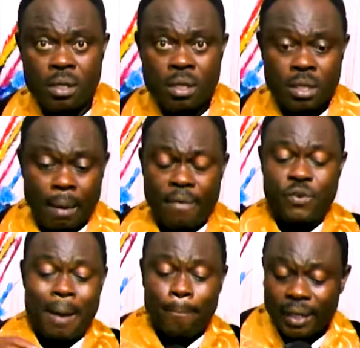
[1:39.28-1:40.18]
Some of
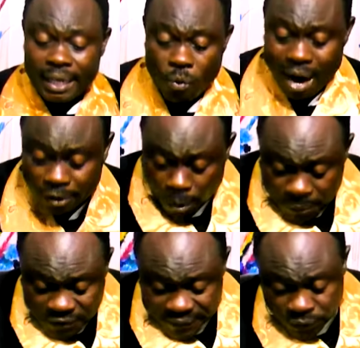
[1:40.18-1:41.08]
you are bringing one
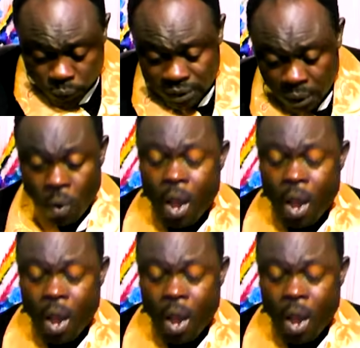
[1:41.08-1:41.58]
kobo seed to sow.